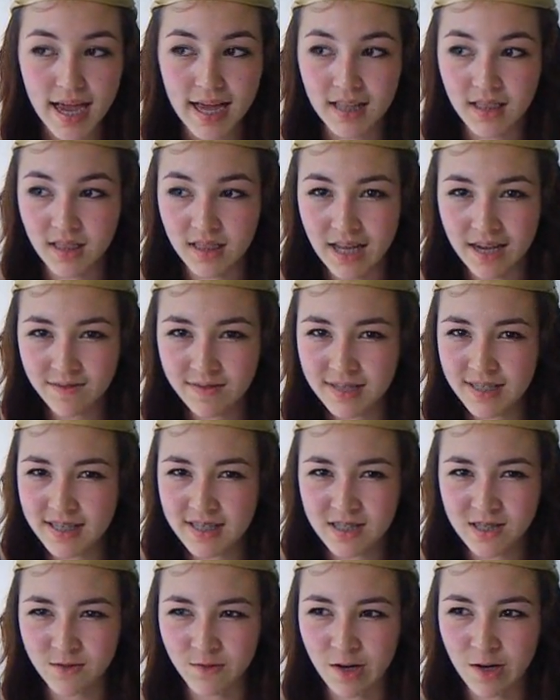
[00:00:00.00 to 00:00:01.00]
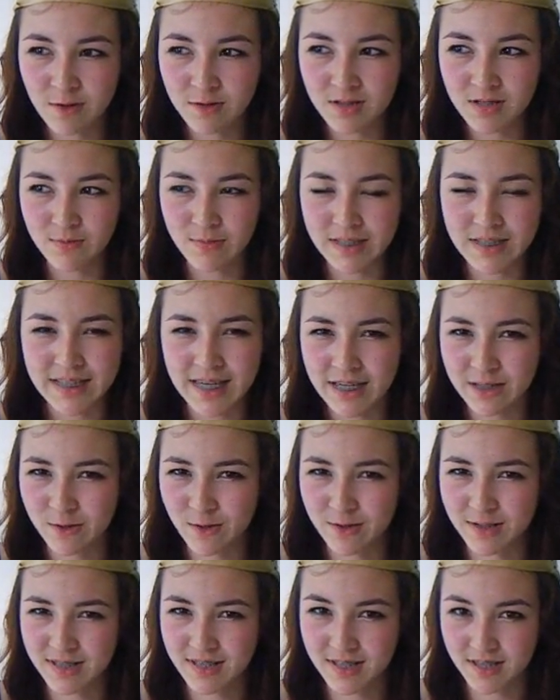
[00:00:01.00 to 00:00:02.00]
and left his throne to my
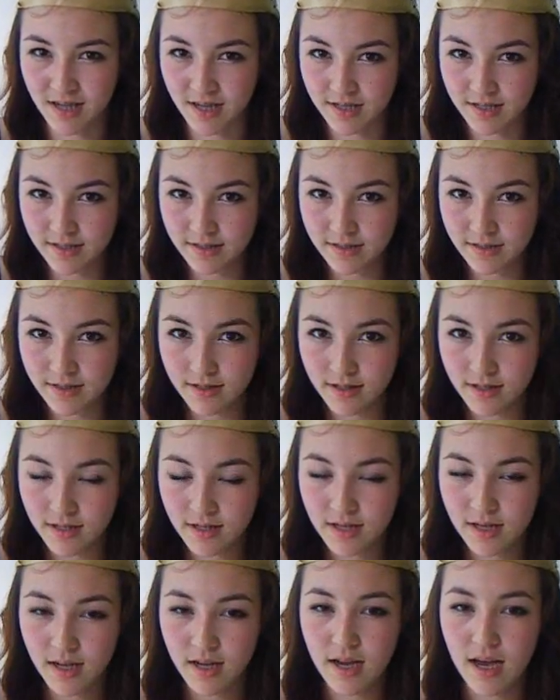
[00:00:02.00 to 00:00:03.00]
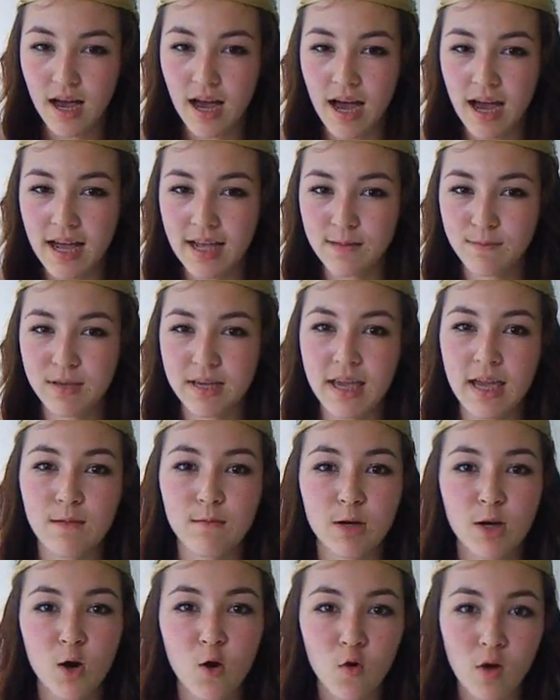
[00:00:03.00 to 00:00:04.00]
10-year-old son, I
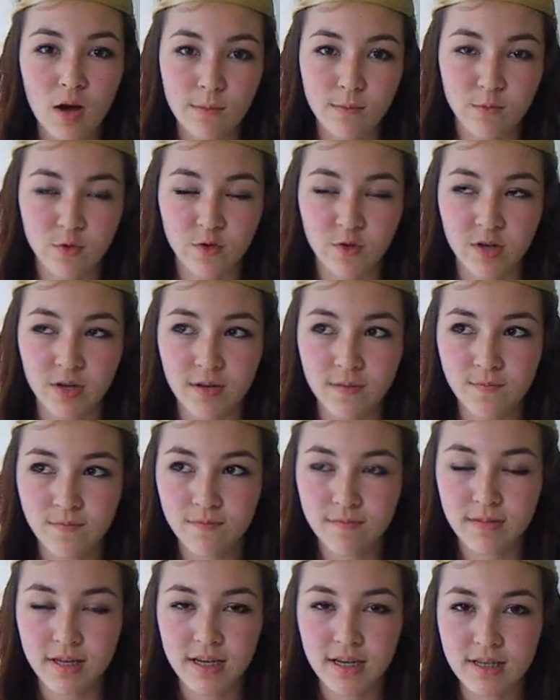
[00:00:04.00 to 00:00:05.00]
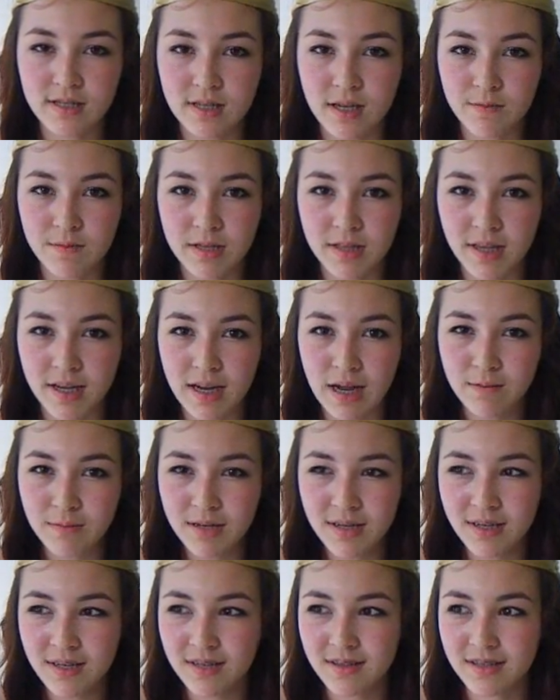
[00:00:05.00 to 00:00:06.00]
became co-emperor because, I'm
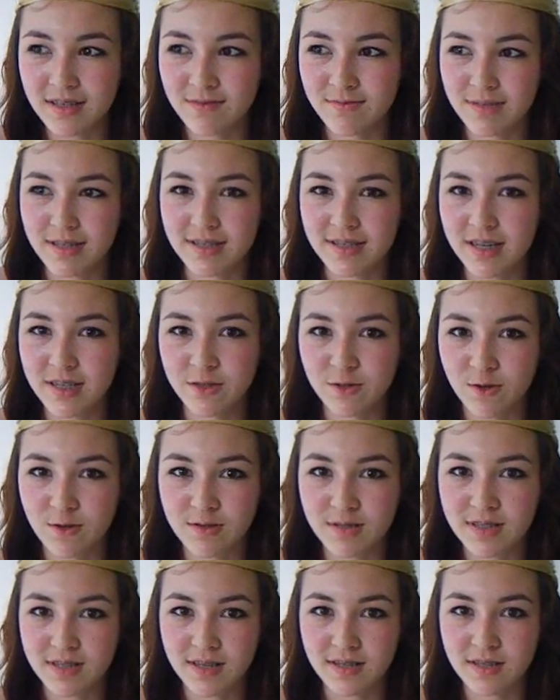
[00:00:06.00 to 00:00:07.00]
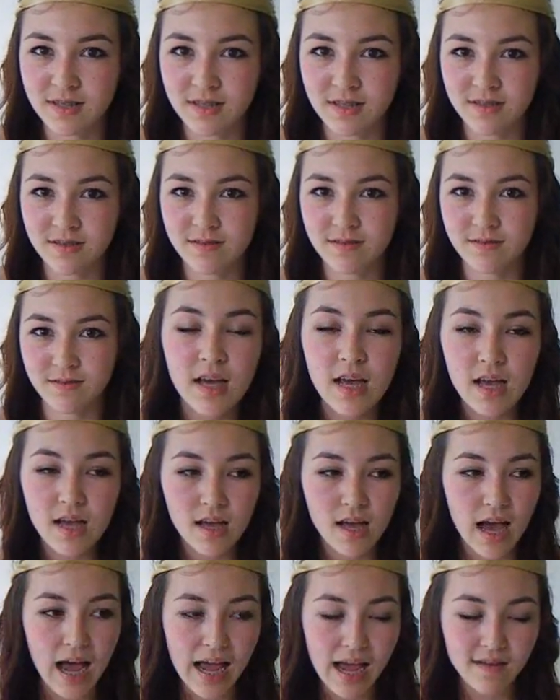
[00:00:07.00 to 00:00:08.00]
not going to leave my 10-year-old son, so
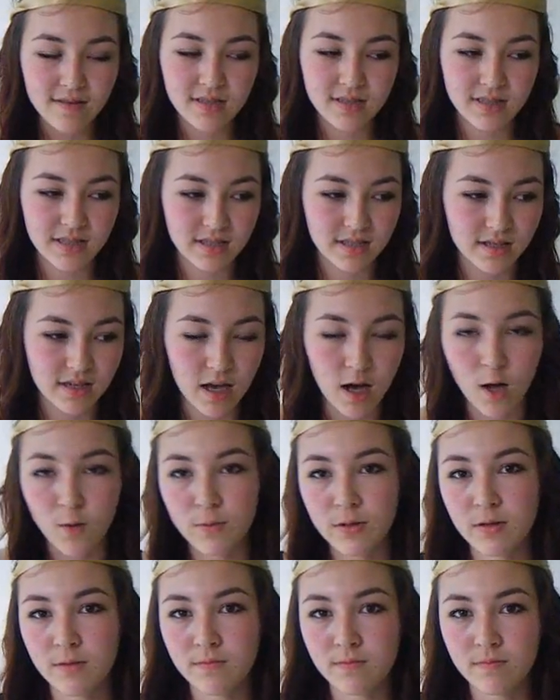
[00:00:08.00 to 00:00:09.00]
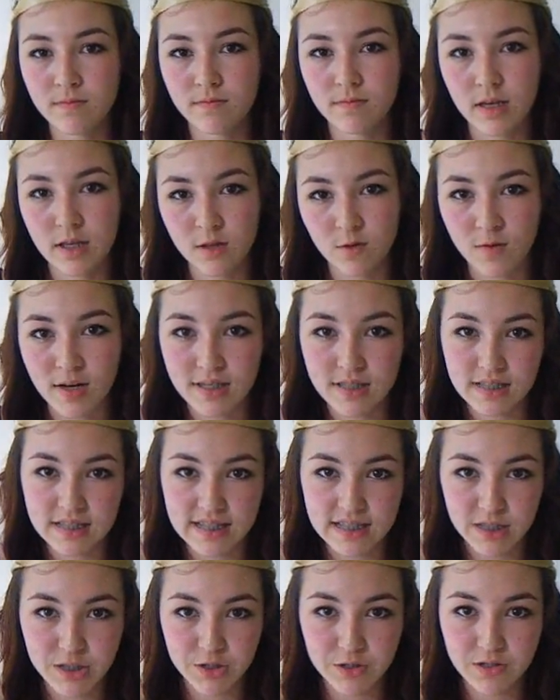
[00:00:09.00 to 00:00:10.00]
I have to help him make the right
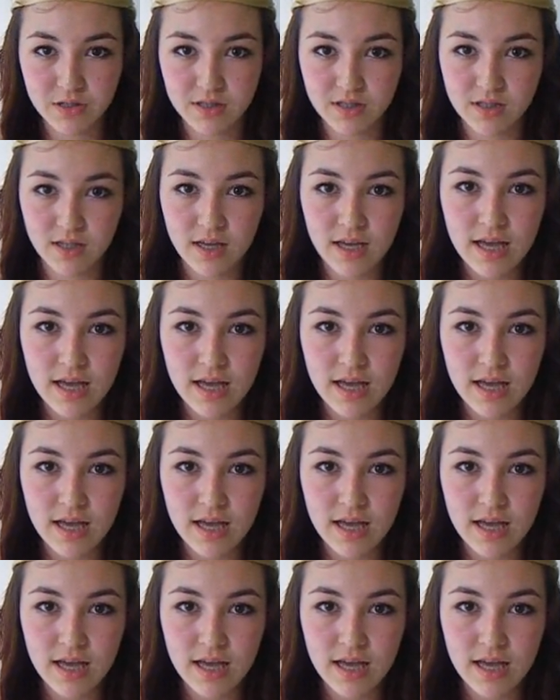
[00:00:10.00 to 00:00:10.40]
decisions.